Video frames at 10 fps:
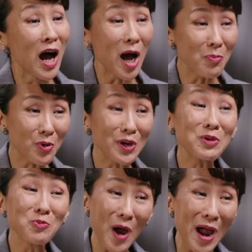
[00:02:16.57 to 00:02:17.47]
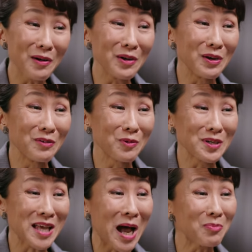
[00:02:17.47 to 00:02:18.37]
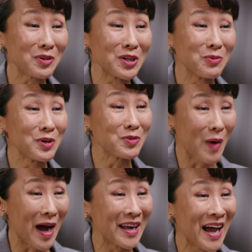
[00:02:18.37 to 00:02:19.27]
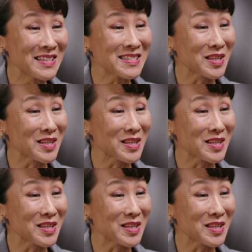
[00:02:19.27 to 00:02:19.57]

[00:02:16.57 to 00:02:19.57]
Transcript: are pretty wary of what's happening with Binance.